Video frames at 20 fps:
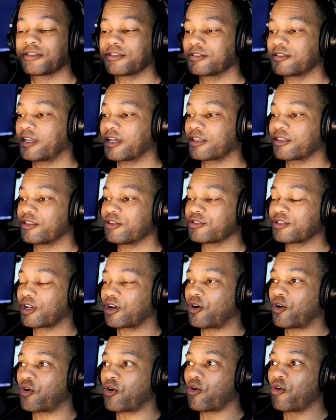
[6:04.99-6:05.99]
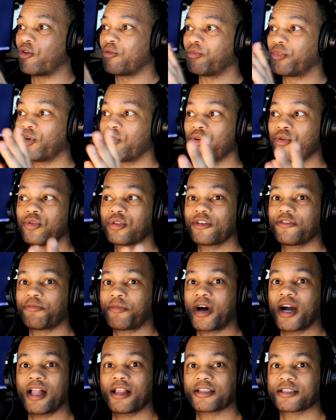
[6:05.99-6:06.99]
There's like there's like a whole pool of
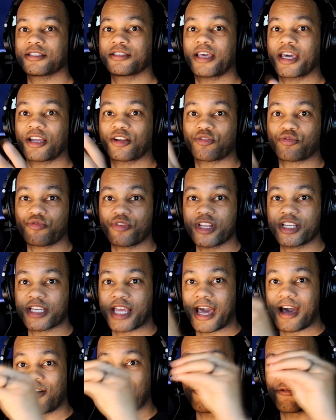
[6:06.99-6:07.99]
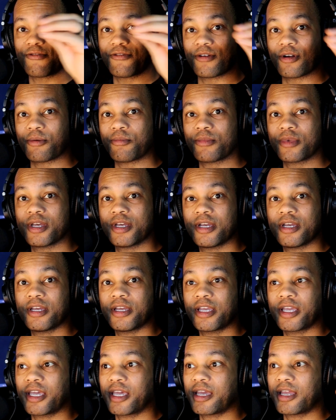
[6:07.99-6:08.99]
pilots that they can reach out from
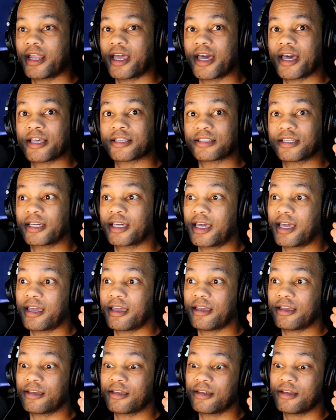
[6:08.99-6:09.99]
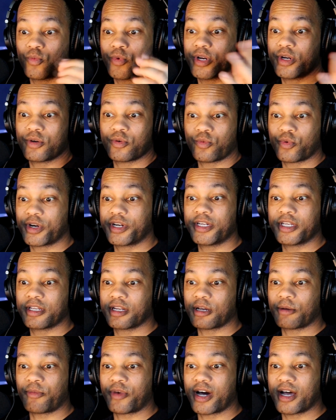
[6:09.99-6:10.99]
and ask like, hey, we're, we're
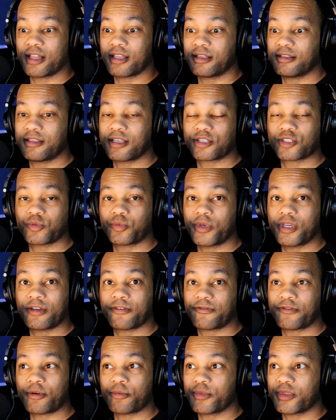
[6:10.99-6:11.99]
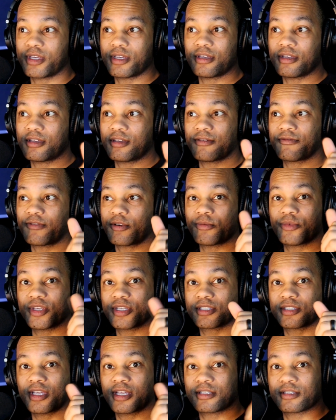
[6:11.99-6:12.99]
needing a pilot next week from the from
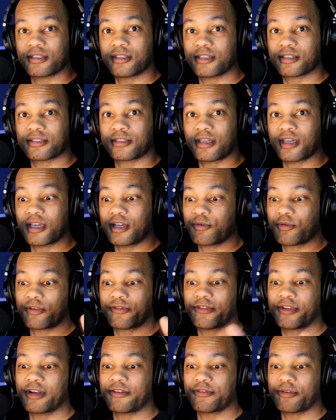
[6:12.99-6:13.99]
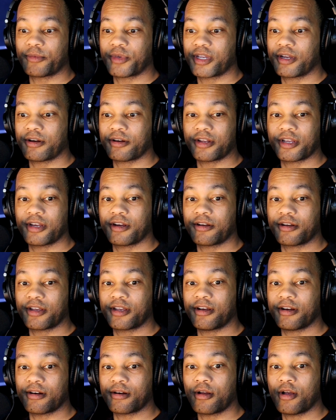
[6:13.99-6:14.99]
this state to this state. We're flying from here to here to
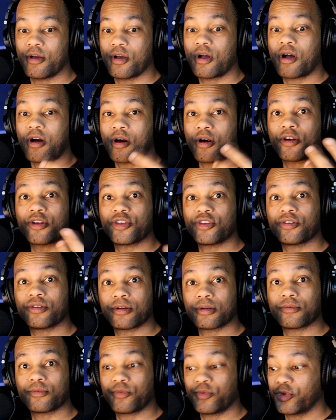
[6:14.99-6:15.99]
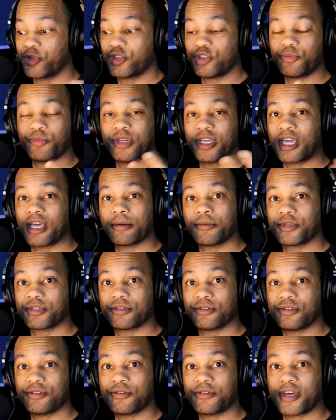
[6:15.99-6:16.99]
here. Are you would you be able
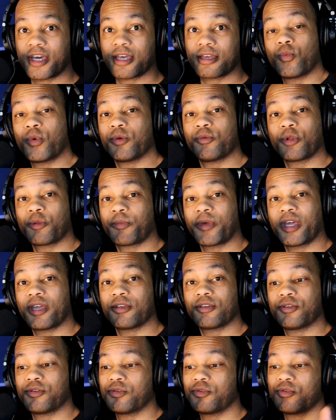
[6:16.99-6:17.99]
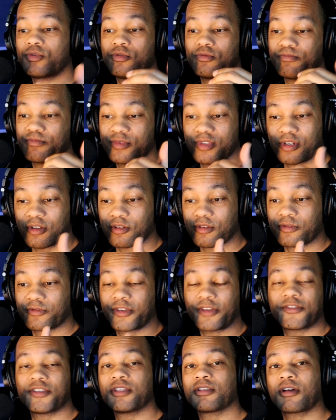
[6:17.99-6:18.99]
to do that? We will pay you, you know,
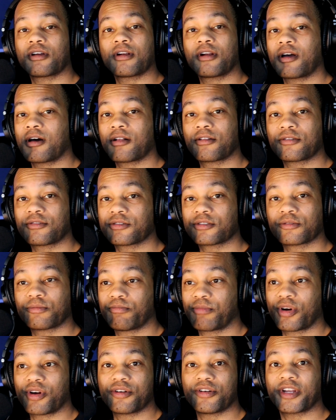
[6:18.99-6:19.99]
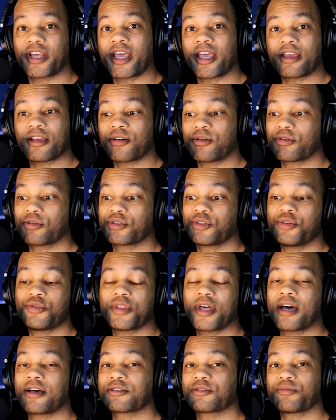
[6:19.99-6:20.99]
fifteen hundred dollars per day or two
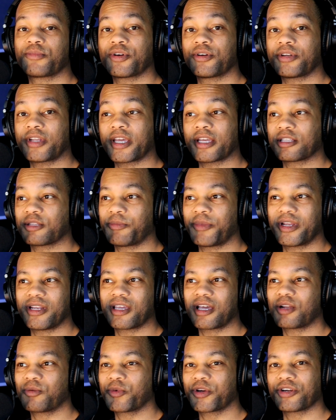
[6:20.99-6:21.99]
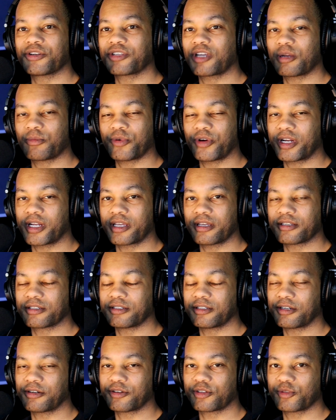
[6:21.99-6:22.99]
thousand per day, depending on what your type rating is
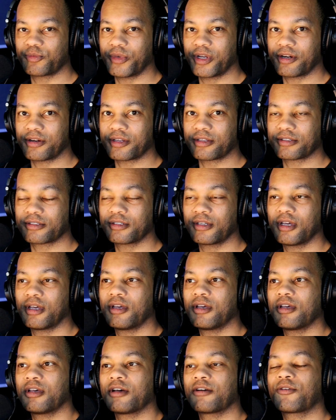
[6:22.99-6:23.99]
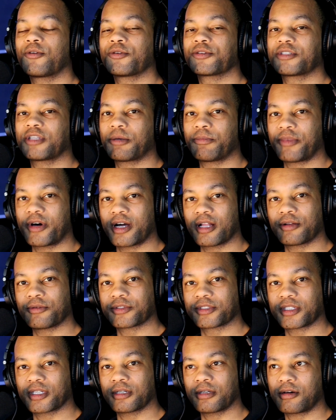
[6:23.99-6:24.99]
and your experience. Of course, that pilot will
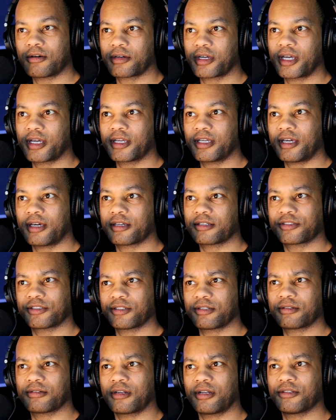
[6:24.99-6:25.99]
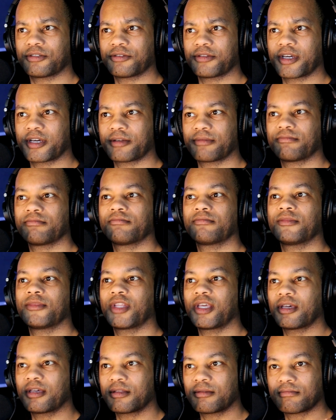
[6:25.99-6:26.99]
say, okay, yeah, sure, I'll do that.
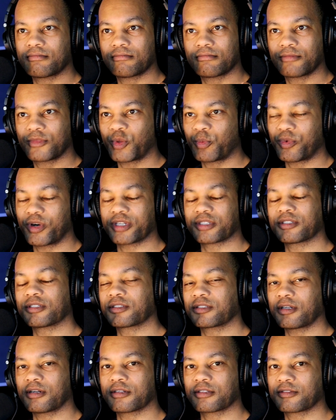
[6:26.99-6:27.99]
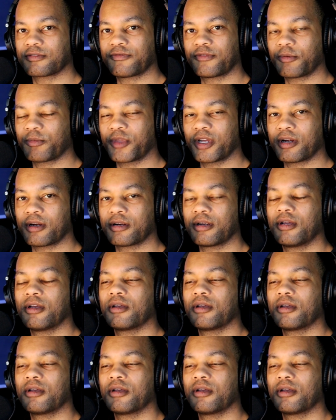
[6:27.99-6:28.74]
Then the process starts from there.